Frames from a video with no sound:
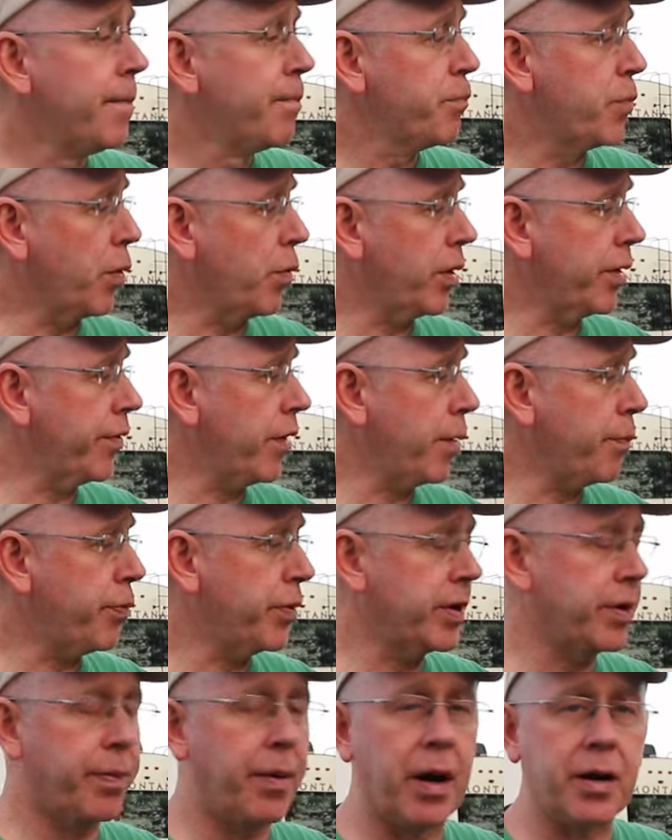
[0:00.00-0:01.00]
But one of our
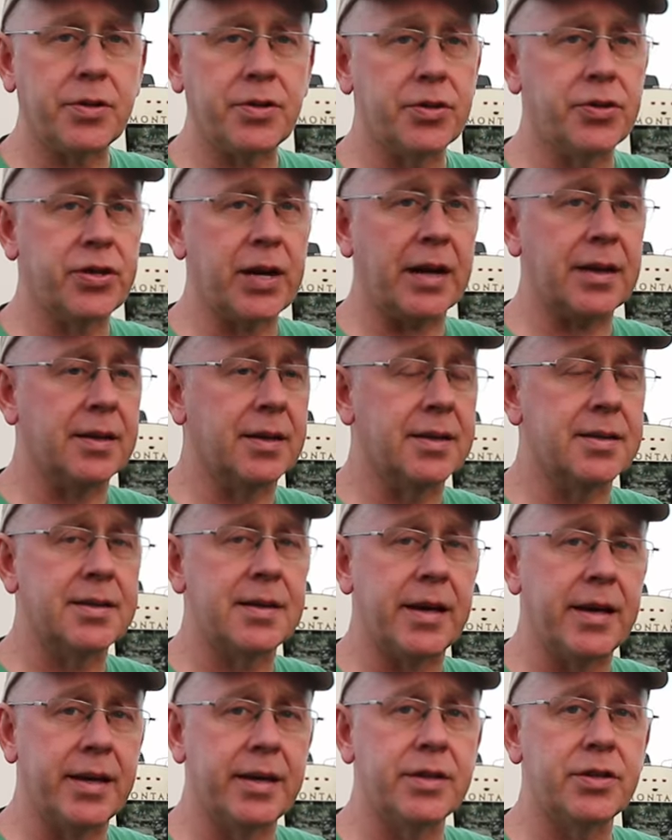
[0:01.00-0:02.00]
pre-departure checklists
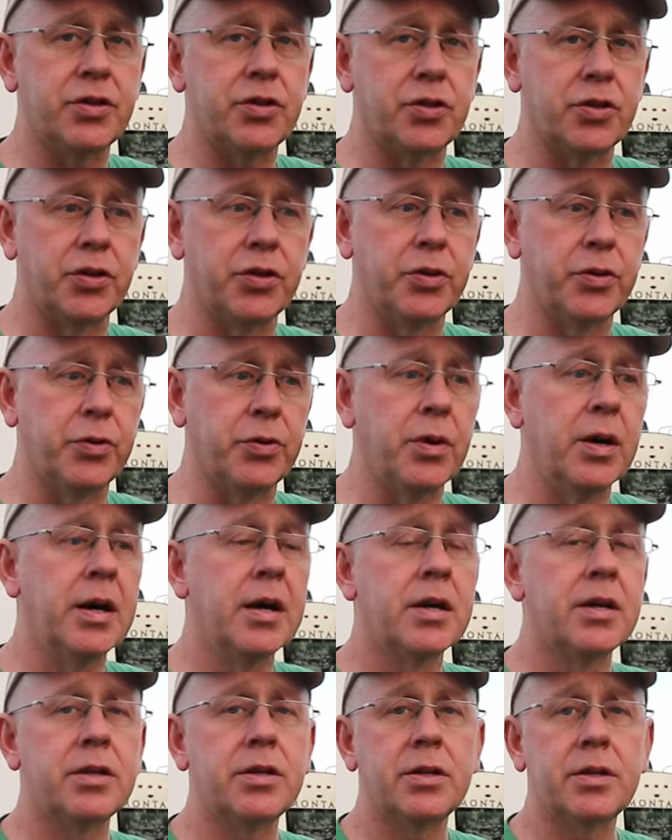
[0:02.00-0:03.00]
is to
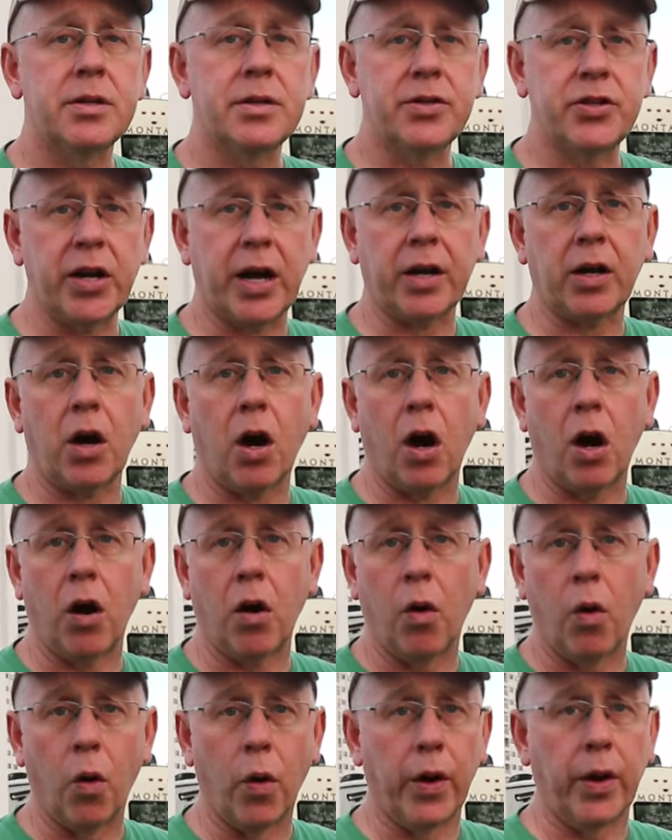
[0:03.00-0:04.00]
check
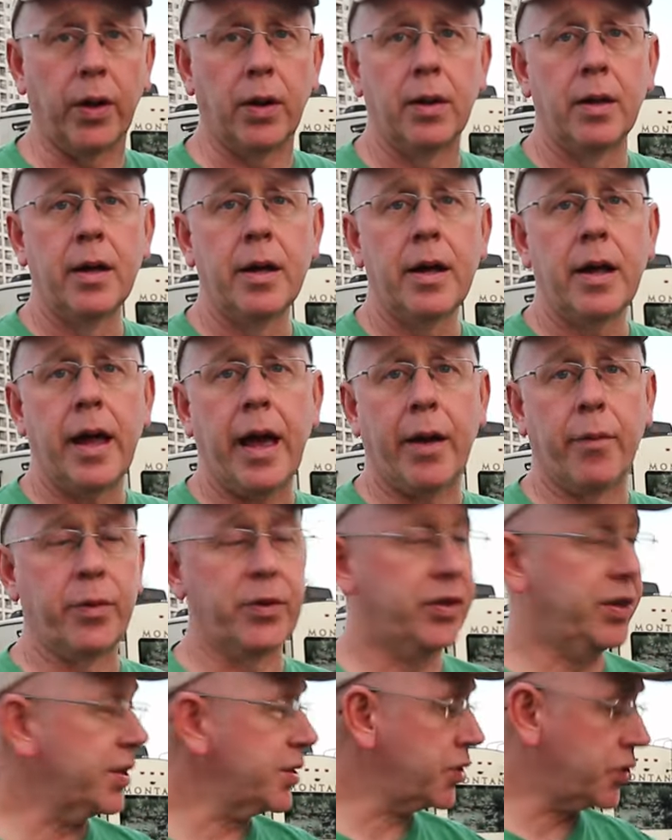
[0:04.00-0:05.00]
our oil. And
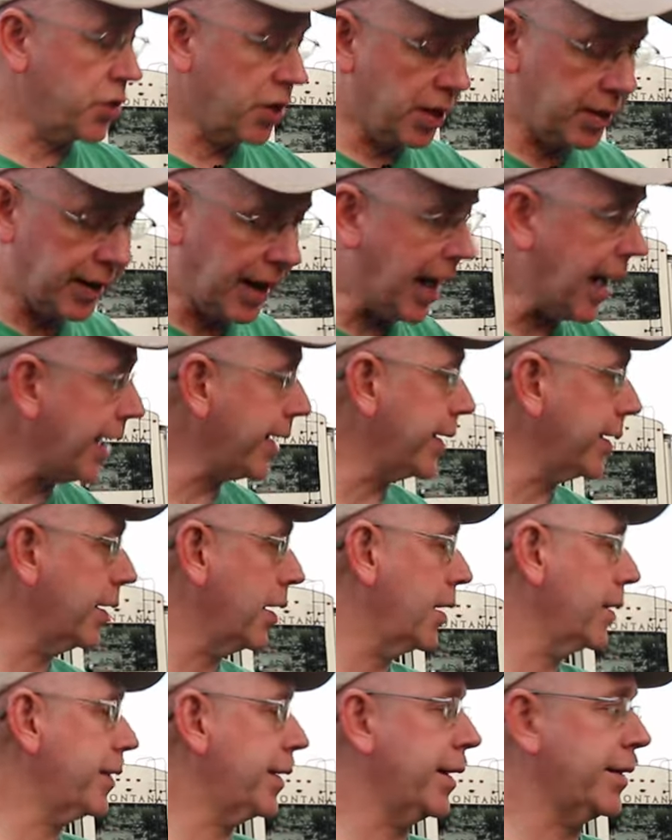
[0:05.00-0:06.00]
with this truck, I
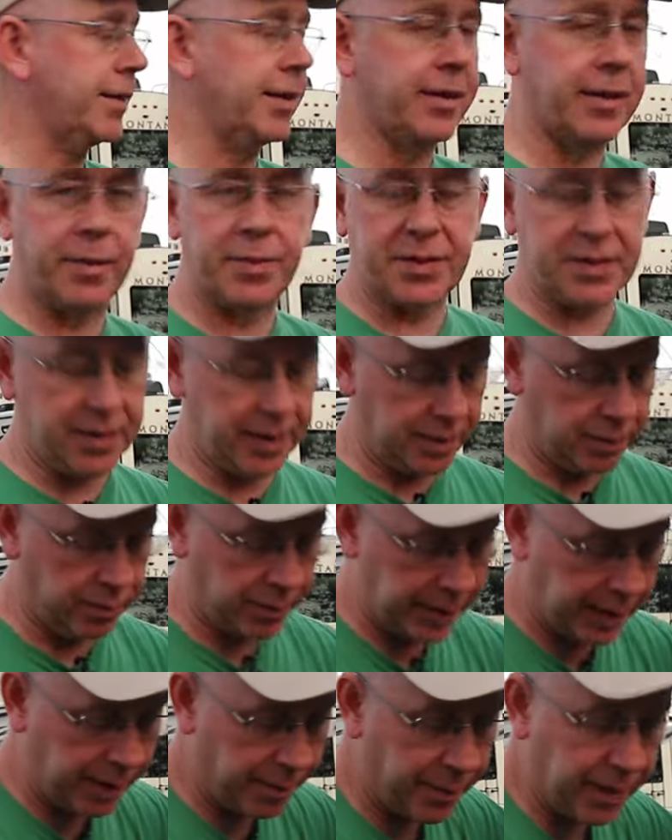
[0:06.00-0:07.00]
cannot get the dipstick
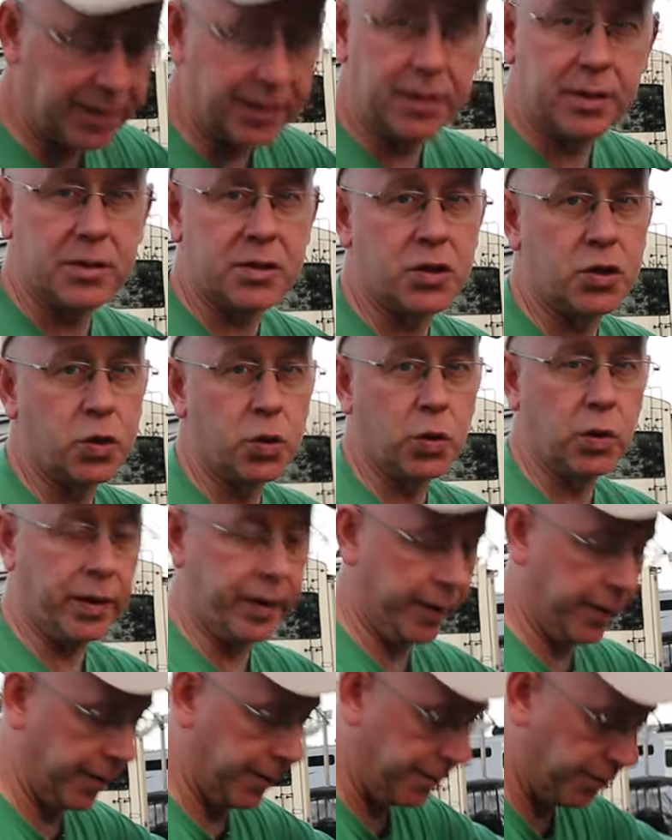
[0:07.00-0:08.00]
without my little stool
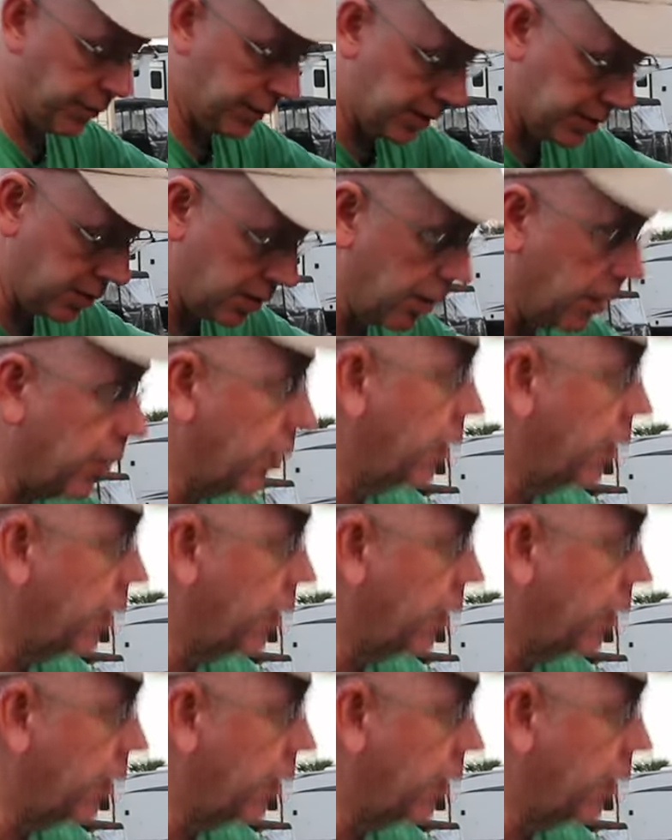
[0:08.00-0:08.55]
here. So